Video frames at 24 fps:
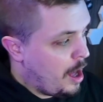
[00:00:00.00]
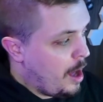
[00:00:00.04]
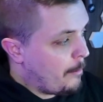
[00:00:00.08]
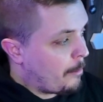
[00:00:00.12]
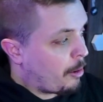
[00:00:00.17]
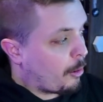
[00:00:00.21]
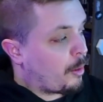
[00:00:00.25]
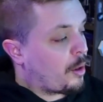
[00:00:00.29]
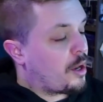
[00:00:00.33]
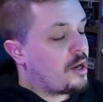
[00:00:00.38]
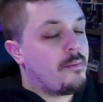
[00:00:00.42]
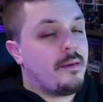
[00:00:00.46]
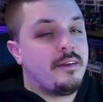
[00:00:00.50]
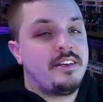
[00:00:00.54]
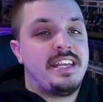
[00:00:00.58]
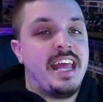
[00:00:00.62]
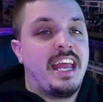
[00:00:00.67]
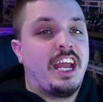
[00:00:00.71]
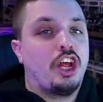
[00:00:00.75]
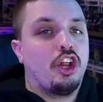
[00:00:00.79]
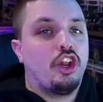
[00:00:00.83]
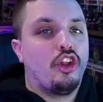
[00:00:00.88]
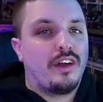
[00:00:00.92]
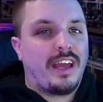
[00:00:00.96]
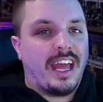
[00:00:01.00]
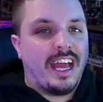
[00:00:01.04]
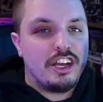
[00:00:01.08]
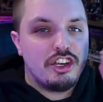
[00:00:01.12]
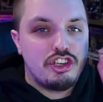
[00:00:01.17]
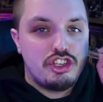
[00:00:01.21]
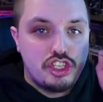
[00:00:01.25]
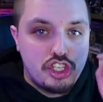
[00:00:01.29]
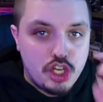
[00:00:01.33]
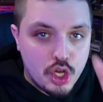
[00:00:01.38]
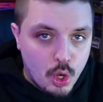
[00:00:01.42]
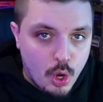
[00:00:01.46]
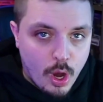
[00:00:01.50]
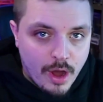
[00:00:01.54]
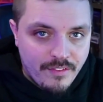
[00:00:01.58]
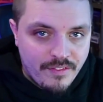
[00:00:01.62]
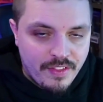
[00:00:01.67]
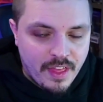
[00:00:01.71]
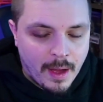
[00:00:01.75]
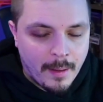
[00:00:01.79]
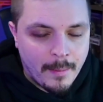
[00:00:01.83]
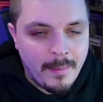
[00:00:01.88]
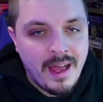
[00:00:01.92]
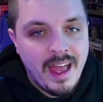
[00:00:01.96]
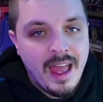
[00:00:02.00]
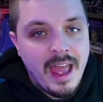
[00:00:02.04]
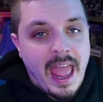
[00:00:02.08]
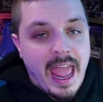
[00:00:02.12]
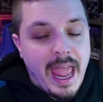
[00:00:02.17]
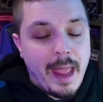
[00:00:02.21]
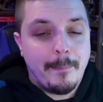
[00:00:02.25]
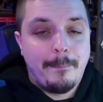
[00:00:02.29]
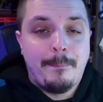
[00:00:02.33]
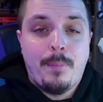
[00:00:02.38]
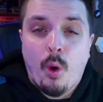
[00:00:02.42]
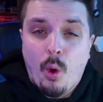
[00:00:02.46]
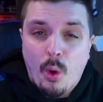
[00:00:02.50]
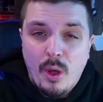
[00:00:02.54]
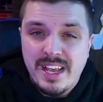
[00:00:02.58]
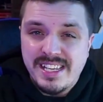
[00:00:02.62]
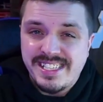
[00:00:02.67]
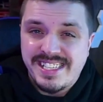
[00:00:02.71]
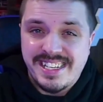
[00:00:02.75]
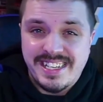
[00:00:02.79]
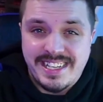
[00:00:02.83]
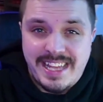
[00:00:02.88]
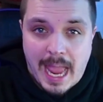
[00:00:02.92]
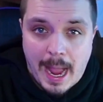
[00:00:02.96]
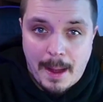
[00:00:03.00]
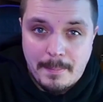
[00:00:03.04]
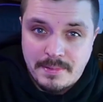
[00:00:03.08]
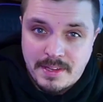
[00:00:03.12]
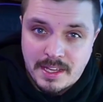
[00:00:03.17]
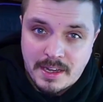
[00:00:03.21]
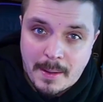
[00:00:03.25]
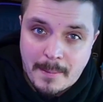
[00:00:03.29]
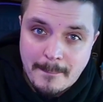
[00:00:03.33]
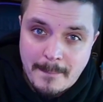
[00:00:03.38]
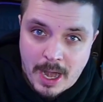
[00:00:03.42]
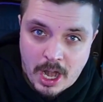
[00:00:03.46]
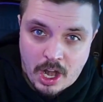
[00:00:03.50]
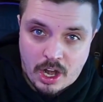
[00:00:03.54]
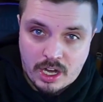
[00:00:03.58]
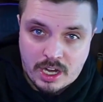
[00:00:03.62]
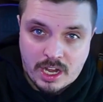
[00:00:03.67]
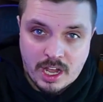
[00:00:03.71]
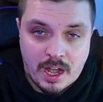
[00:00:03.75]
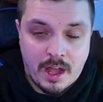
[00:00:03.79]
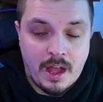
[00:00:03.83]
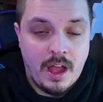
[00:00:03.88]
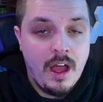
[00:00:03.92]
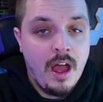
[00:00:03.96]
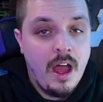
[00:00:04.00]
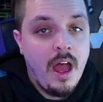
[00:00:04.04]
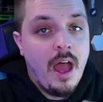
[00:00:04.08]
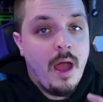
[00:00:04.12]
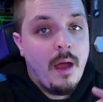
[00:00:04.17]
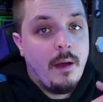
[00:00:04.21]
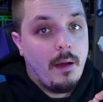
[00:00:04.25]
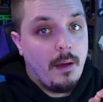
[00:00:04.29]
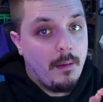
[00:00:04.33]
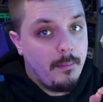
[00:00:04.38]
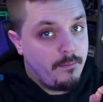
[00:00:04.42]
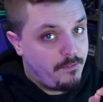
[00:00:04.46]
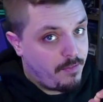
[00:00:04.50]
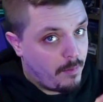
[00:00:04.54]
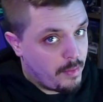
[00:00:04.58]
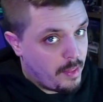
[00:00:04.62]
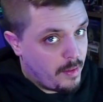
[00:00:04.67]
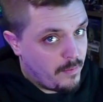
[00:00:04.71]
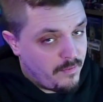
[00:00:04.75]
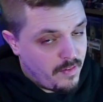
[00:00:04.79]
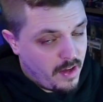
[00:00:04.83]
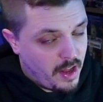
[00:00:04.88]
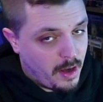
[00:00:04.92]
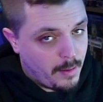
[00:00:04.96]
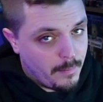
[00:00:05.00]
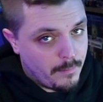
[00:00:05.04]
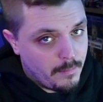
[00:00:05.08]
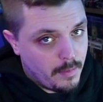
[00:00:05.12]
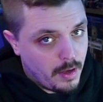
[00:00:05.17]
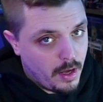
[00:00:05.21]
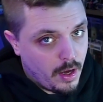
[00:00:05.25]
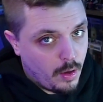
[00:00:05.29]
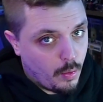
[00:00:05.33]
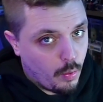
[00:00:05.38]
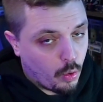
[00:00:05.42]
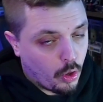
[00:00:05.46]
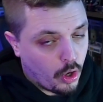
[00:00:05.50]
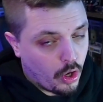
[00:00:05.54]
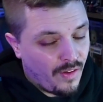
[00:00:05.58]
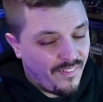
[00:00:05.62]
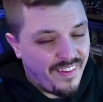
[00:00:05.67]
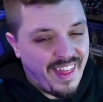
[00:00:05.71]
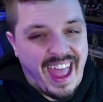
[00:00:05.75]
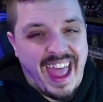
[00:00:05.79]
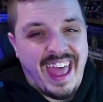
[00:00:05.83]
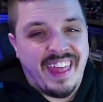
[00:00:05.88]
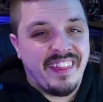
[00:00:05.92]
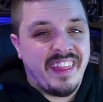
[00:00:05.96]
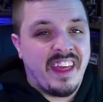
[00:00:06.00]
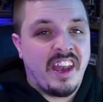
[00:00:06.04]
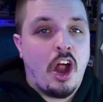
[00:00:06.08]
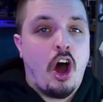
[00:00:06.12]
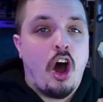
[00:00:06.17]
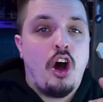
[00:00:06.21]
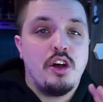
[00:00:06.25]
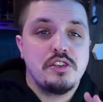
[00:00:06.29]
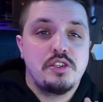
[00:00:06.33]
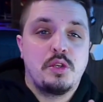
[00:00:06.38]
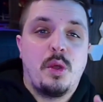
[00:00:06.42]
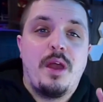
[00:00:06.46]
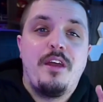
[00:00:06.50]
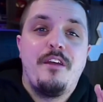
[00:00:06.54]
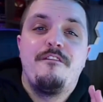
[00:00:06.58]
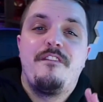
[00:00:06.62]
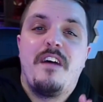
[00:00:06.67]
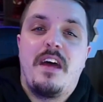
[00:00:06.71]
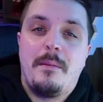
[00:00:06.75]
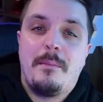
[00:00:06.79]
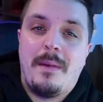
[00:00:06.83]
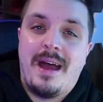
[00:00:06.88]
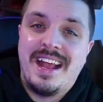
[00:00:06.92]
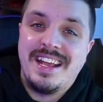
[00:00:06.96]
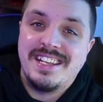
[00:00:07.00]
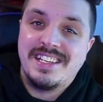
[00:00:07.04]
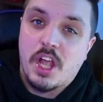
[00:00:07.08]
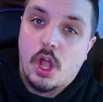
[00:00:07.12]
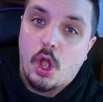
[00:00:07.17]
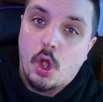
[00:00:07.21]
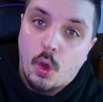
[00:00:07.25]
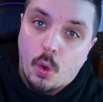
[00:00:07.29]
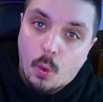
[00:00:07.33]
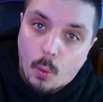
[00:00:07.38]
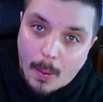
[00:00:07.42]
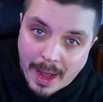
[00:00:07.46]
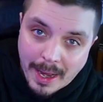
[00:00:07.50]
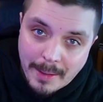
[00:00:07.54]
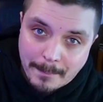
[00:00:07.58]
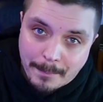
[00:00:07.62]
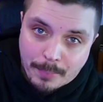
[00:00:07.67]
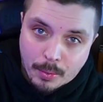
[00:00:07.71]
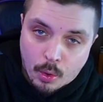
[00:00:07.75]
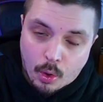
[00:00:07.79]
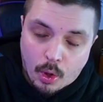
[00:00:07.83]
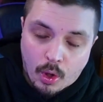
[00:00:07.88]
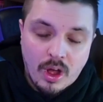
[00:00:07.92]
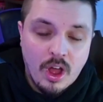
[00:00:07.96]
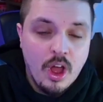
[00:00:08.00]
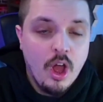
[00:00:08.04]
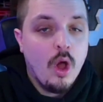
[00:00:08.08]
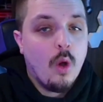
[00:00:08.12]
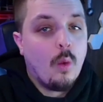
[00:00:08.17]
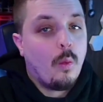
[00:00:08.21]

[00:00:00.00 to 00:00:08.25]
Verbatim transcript: But we're gonna be taking a look at two of them, a Poison Captain America from the Venom uh, world, and then also a Venomized Gwenpool.